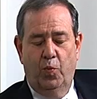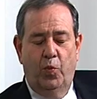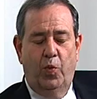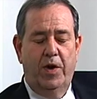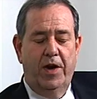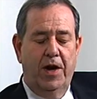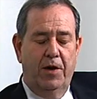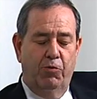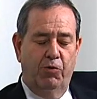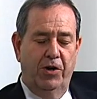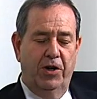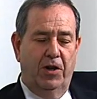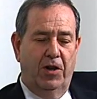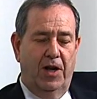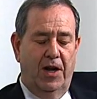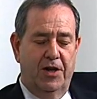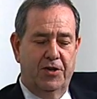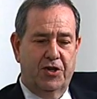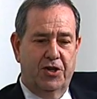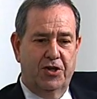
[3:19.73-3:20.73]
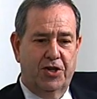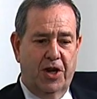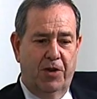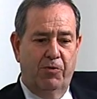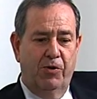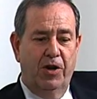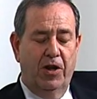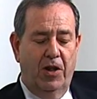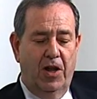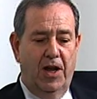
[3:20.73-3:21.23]
What I realized
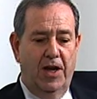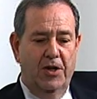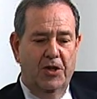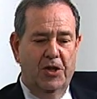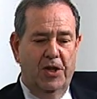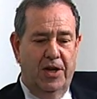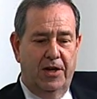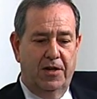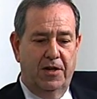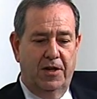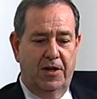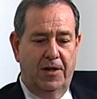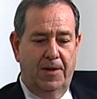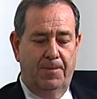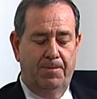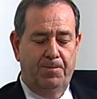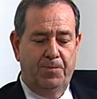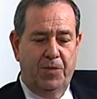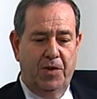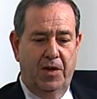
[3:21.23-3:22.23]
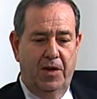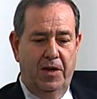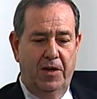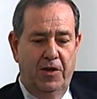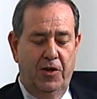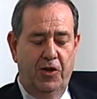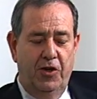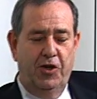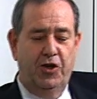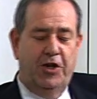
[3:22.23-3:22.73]
that
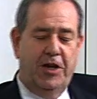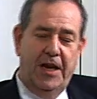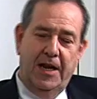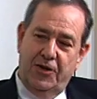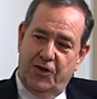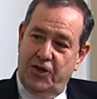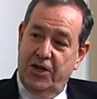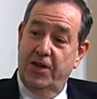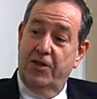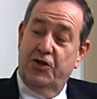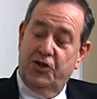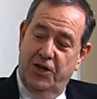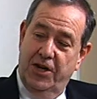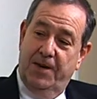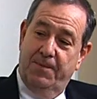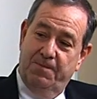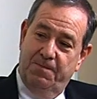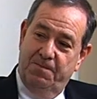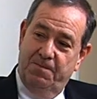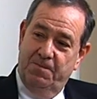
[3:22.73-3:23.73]
you can't stay the same.